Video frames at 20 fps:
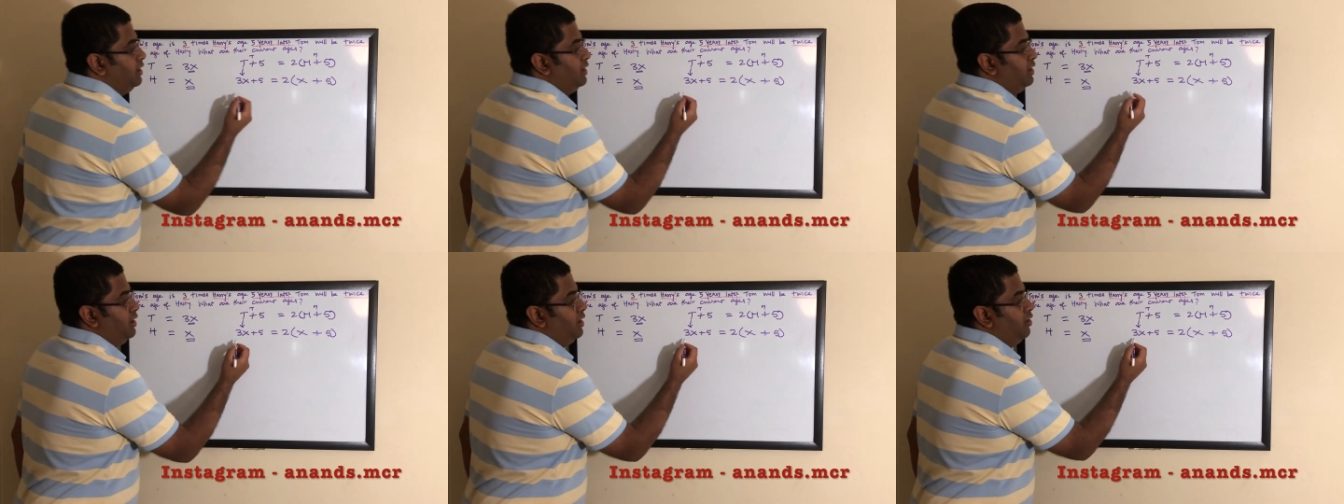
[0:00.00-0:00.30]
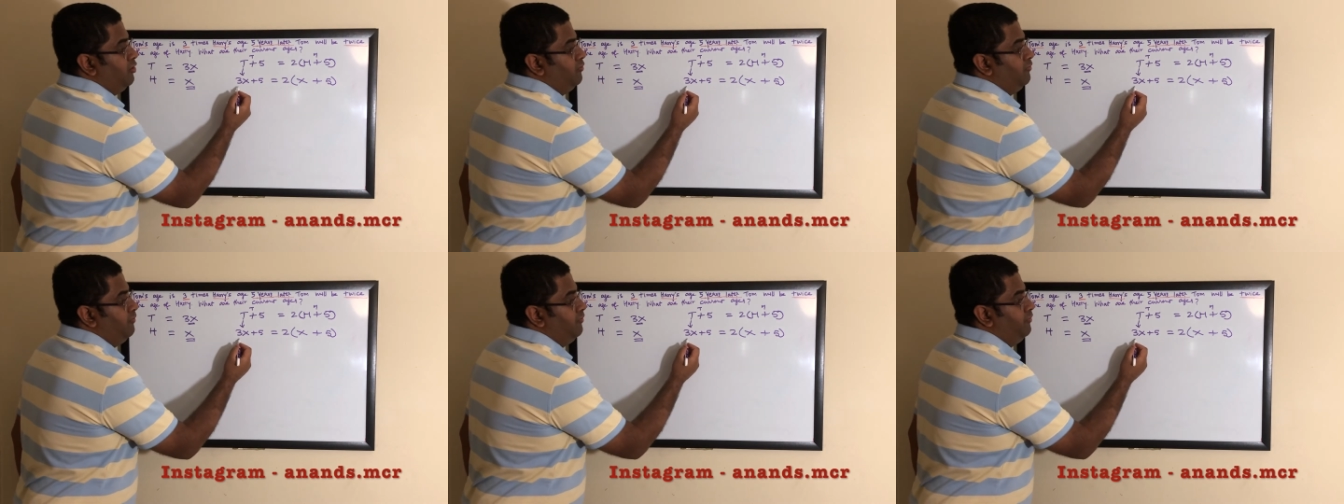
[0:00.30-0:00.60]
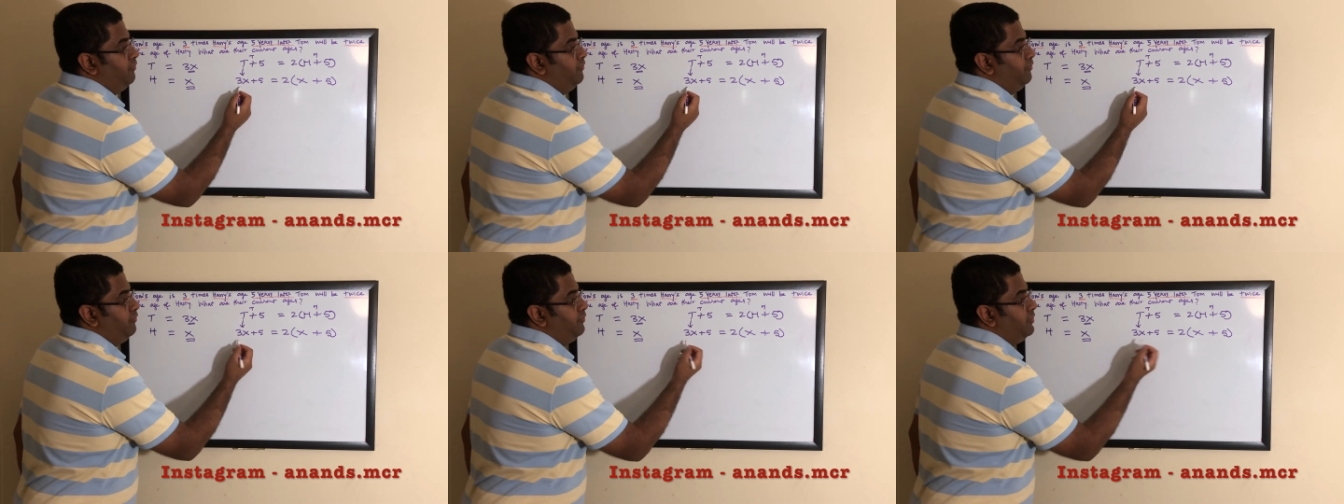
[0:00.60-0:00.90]
Now
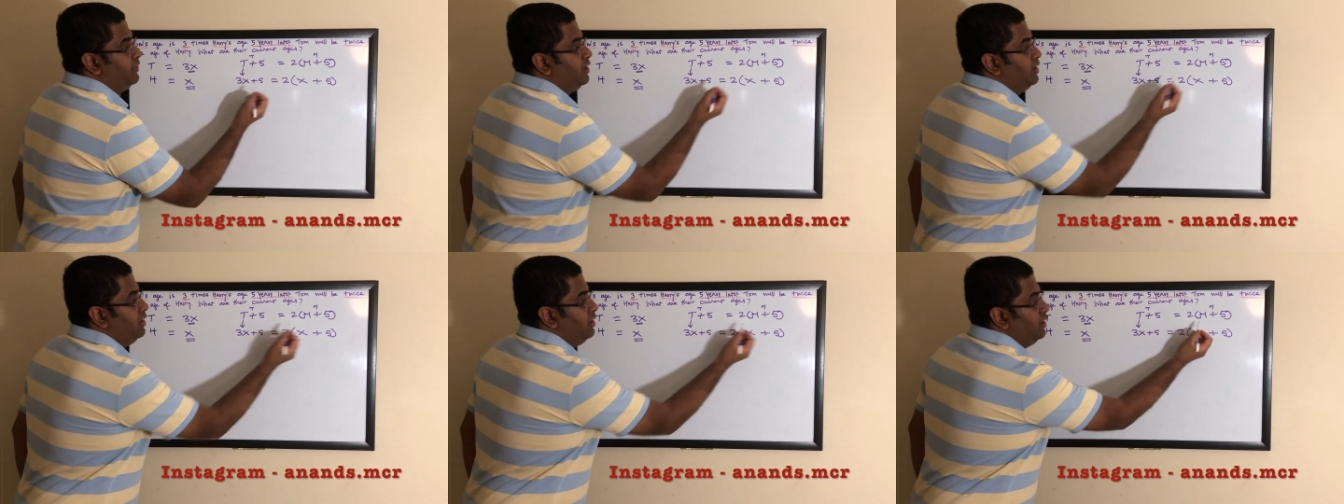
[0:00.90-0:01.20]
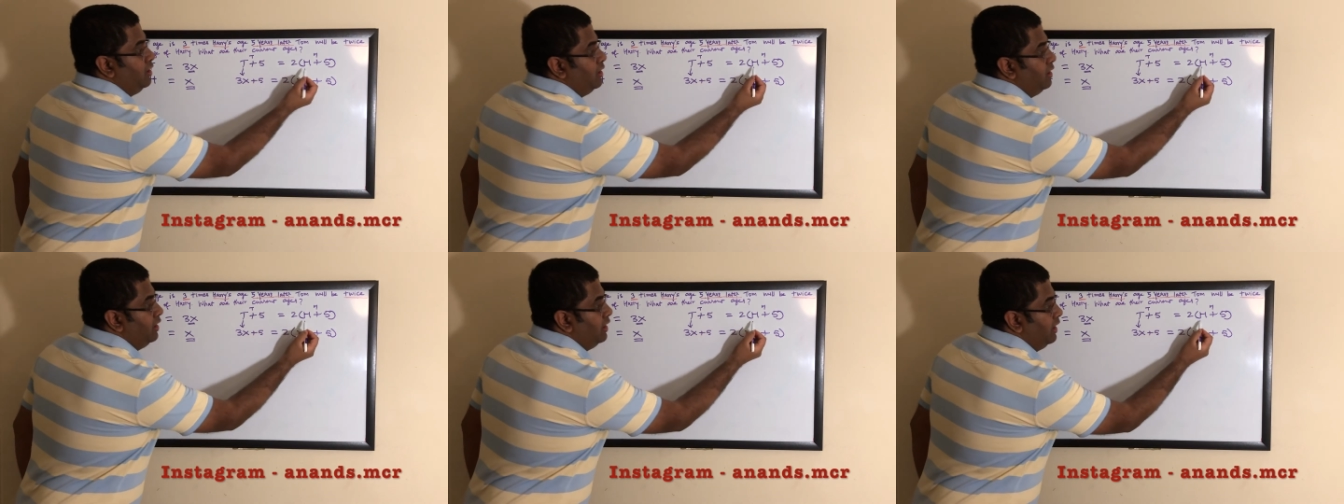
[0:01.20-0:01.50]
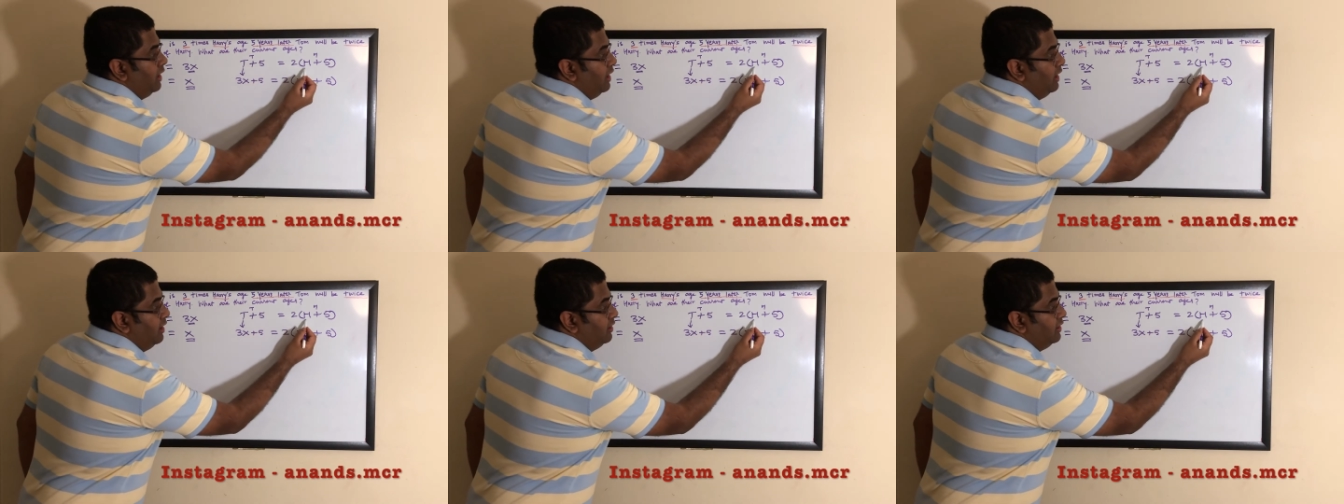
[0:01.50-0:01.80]

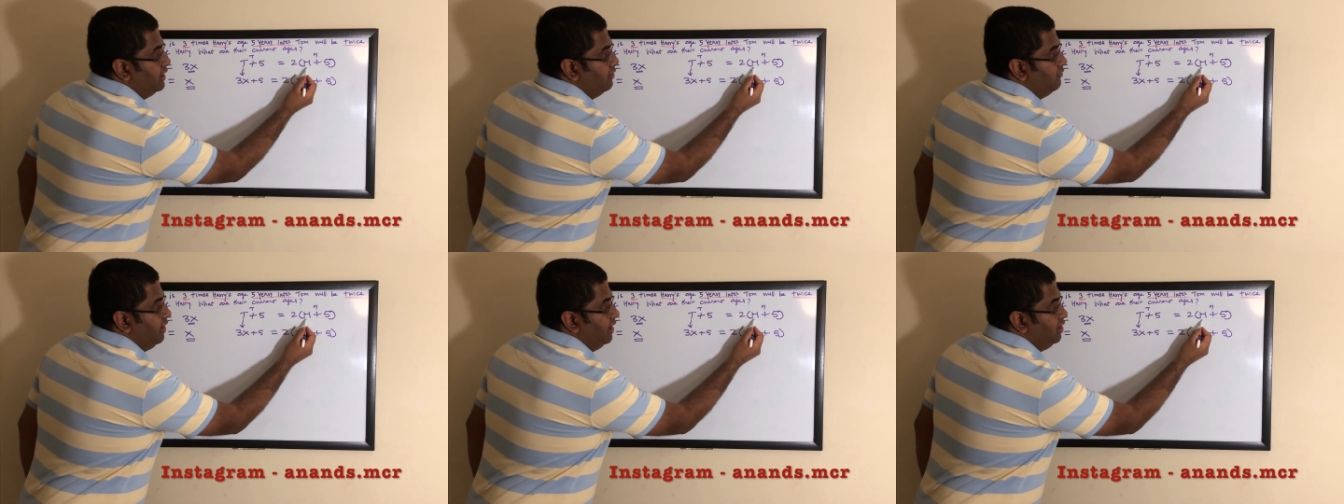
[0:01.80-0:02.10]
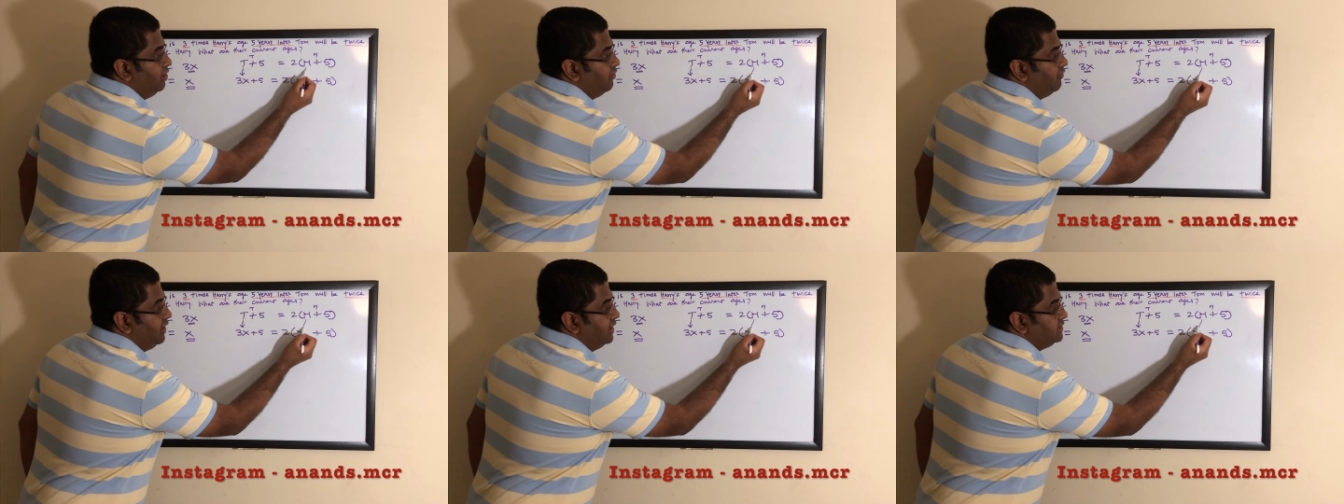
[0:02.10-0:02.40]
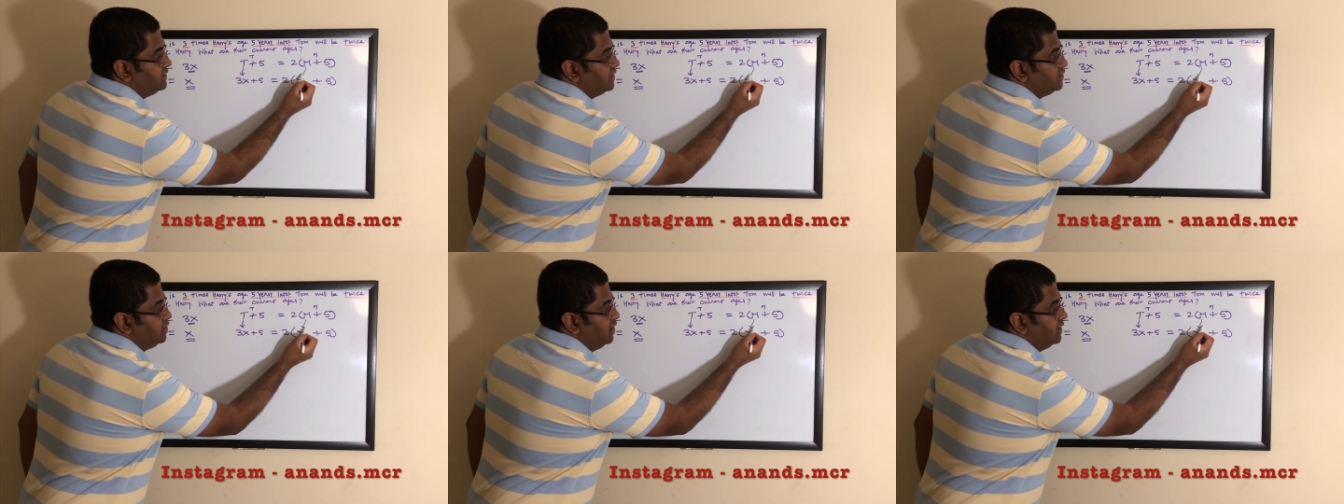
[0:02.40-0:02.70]
the value of h
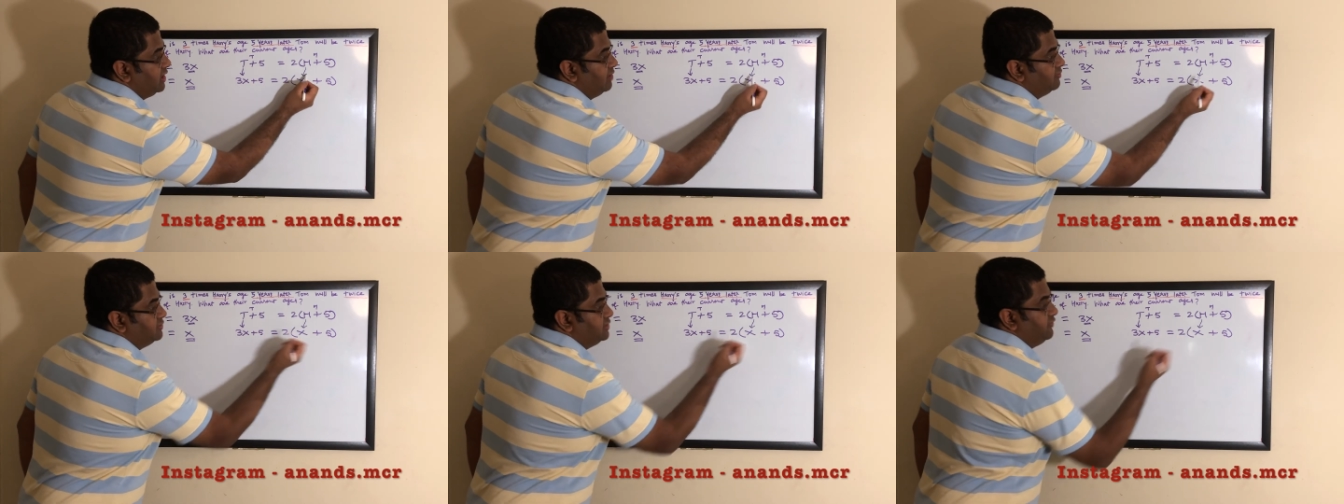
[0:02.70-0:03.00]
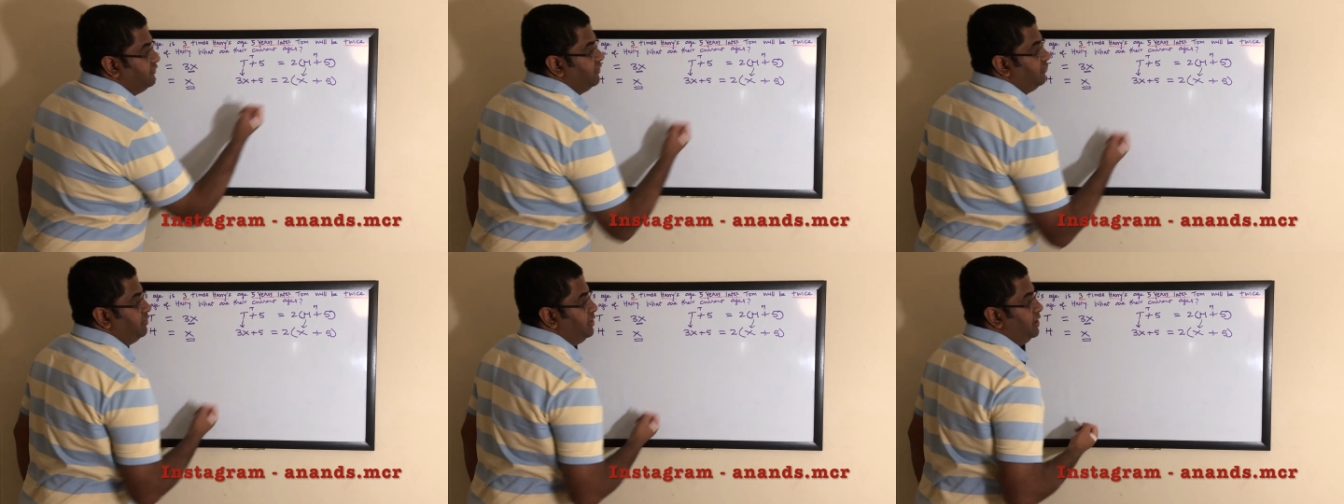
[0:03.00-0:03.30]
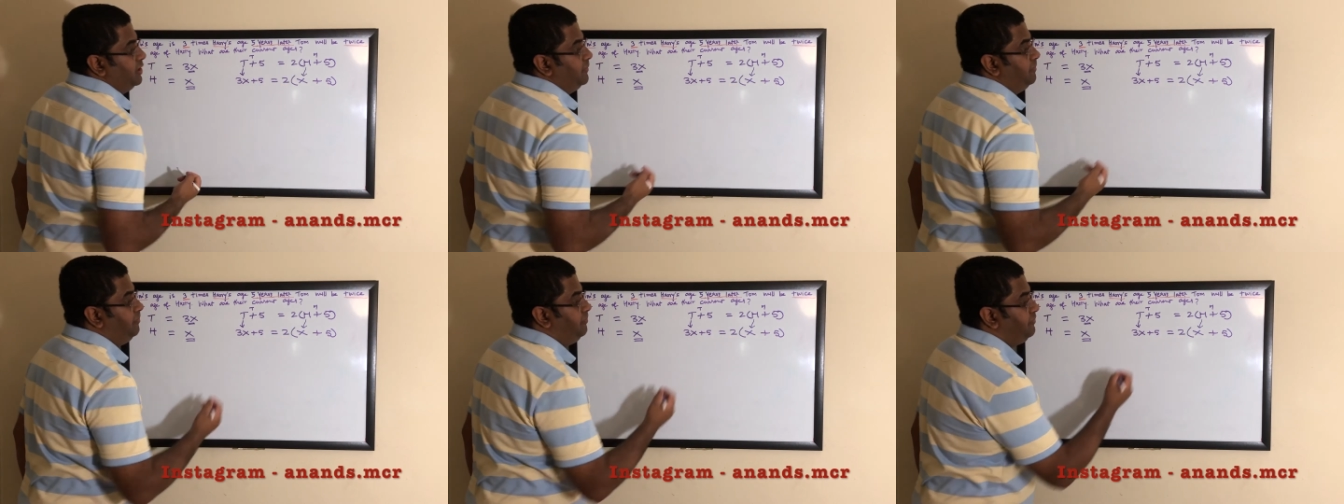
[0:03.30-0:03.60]
actually comes in from
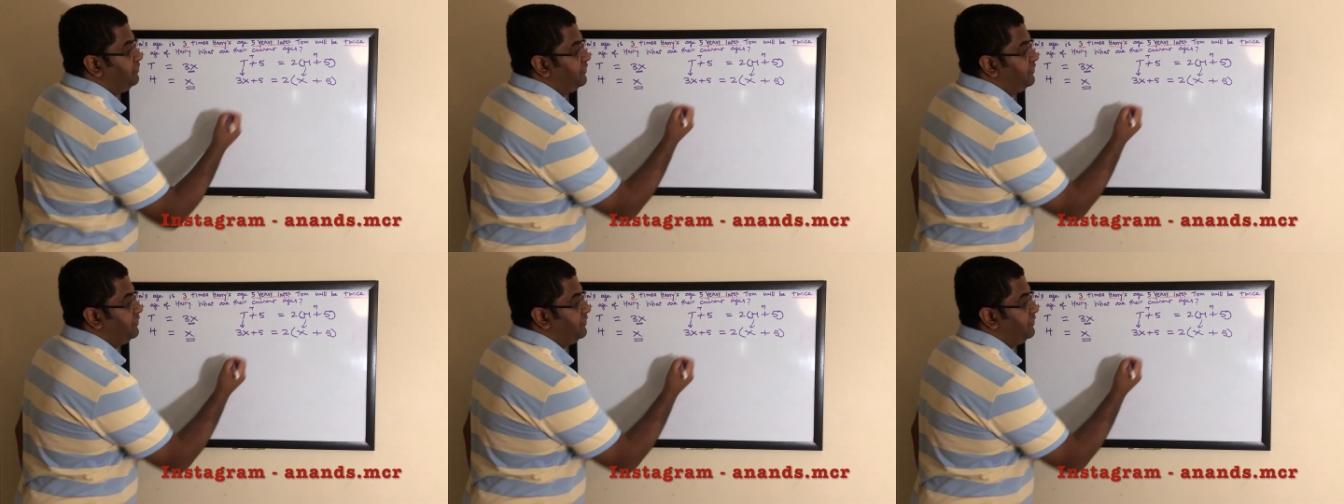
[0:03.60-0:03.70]
here.